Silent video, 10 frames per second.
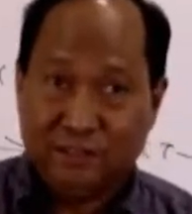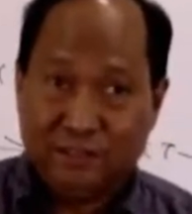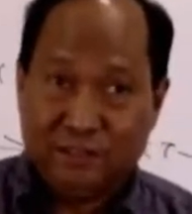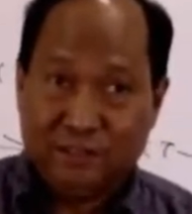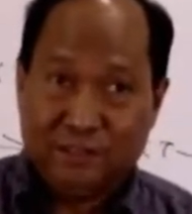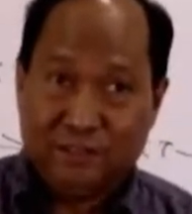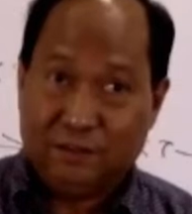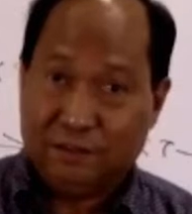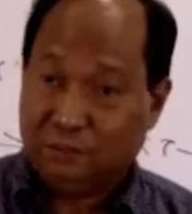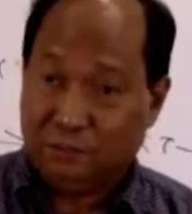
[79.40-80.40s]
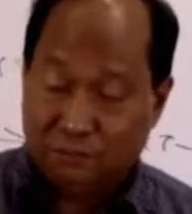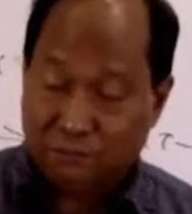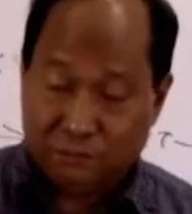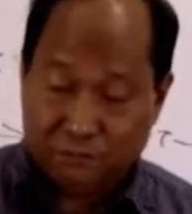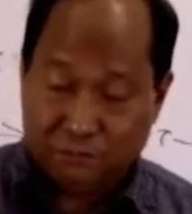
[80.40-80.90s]
Now,
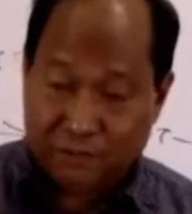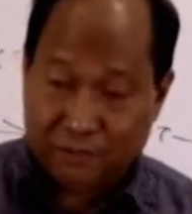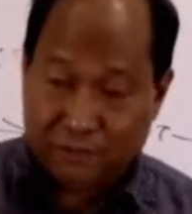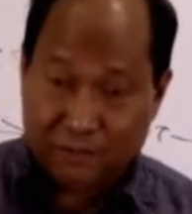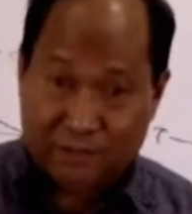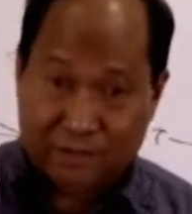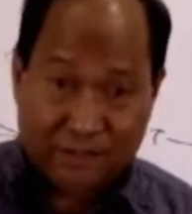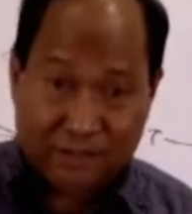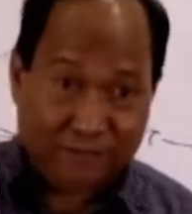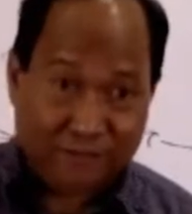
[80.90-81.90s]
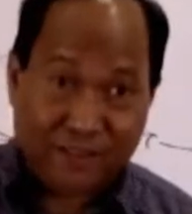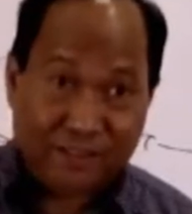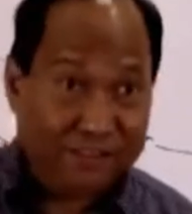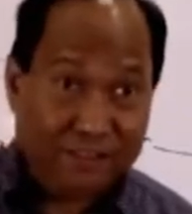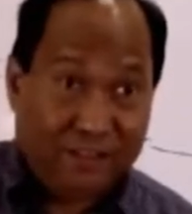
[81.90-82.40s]
I have nothing
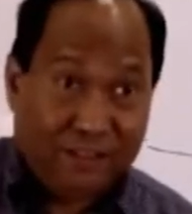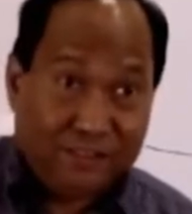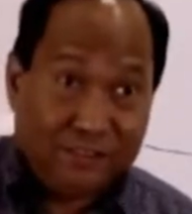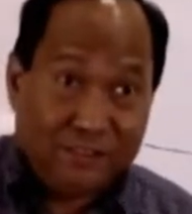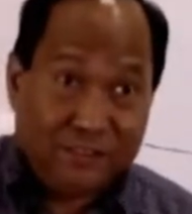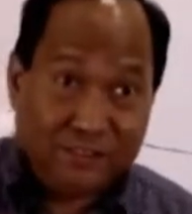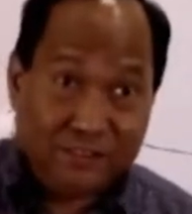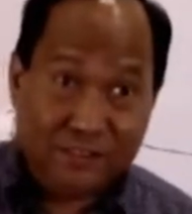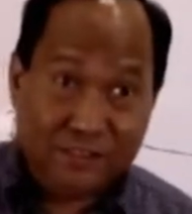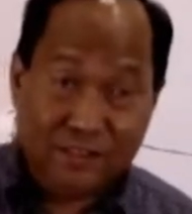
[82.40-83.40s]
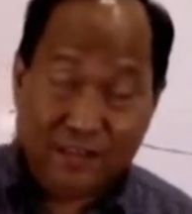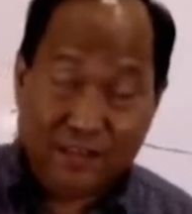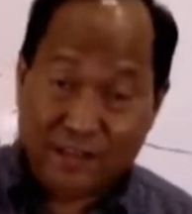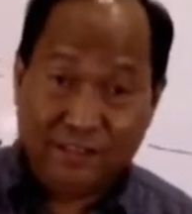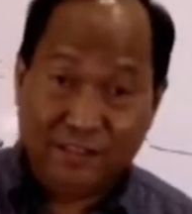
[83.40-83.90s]
against the idea
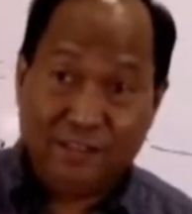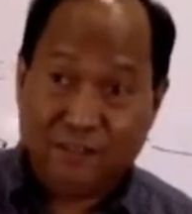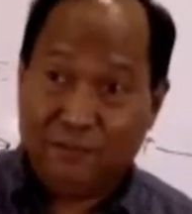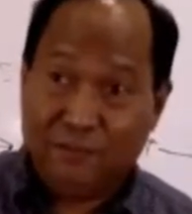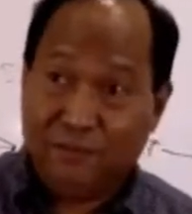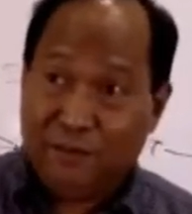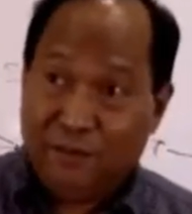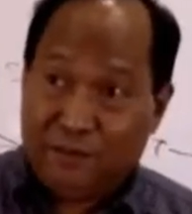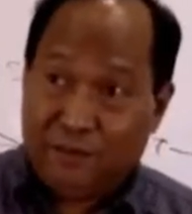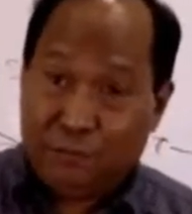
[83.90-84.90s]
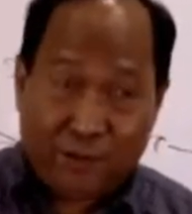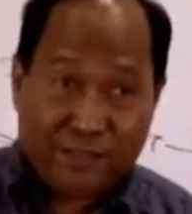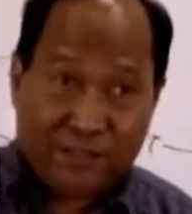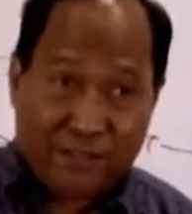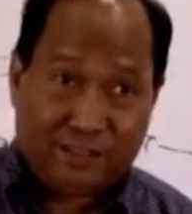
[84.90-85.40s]
of oneness
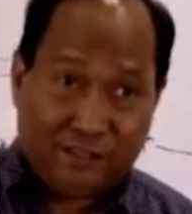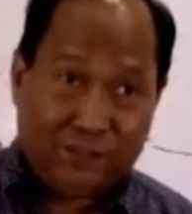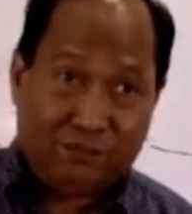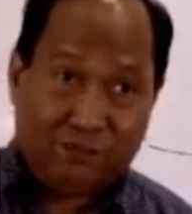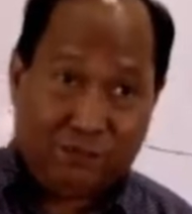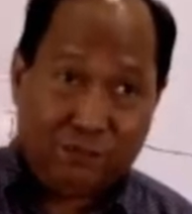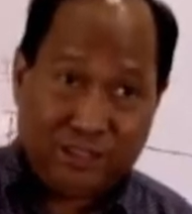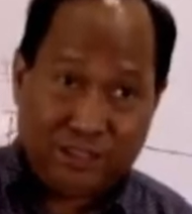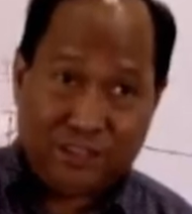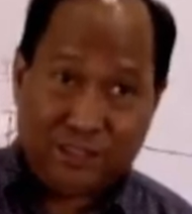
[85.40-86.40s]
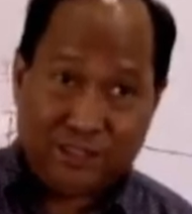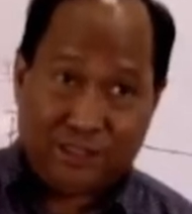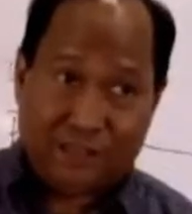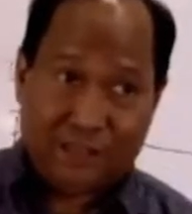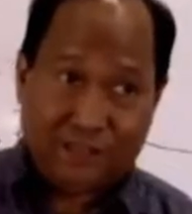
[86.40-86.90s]
of Jews and Gentiles in the
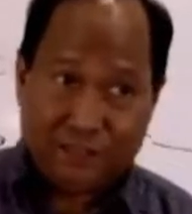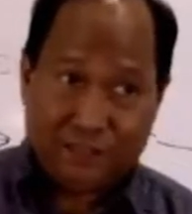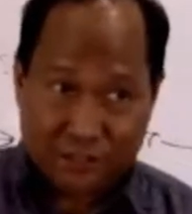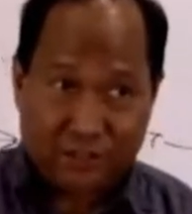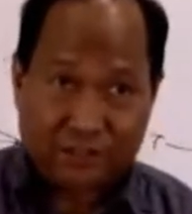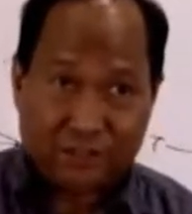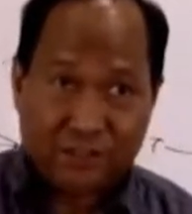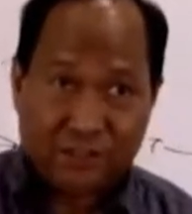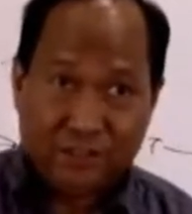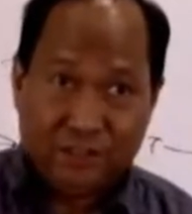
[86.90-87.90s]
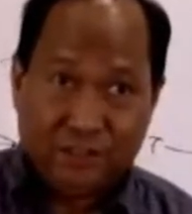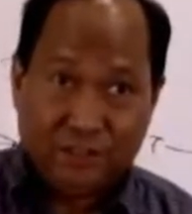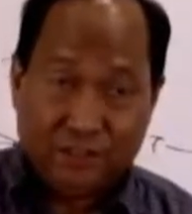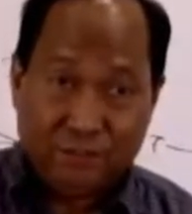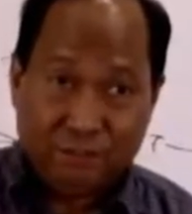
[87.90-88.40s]
church.
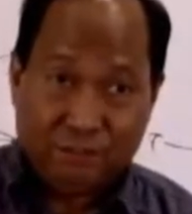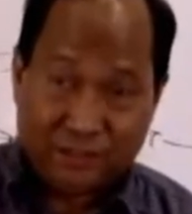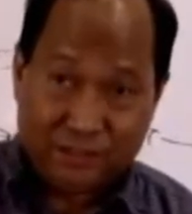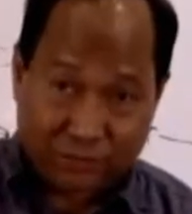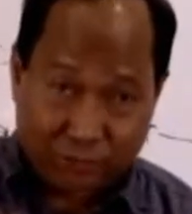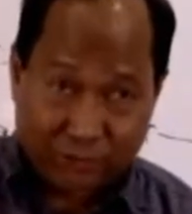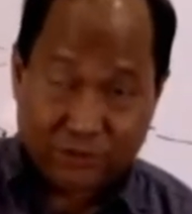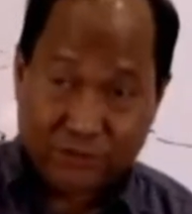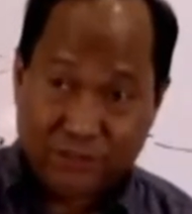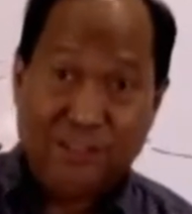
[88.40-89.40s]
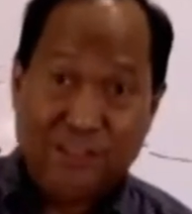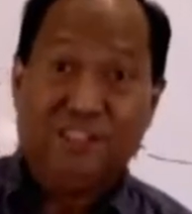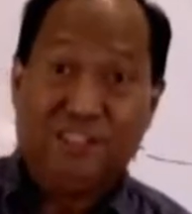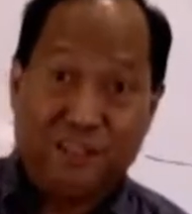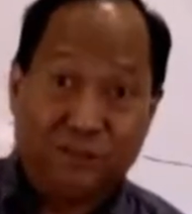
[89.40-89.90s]
But the question is, is that what
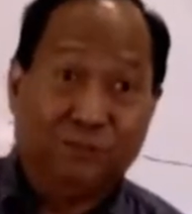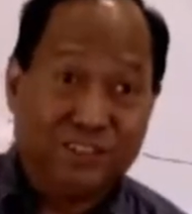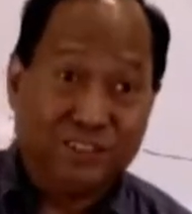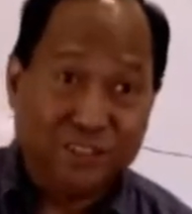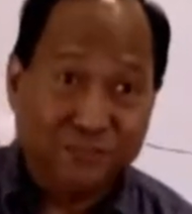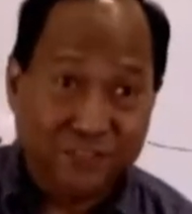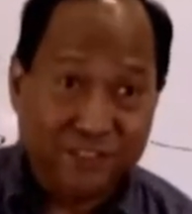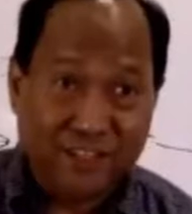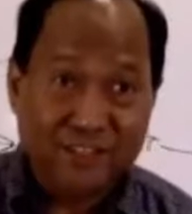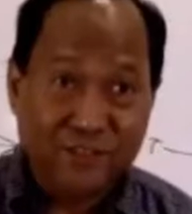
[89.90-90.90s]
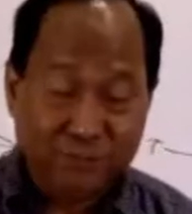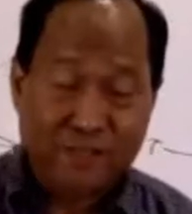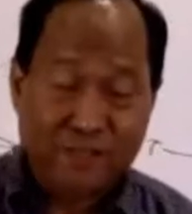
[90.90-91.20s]
justification means?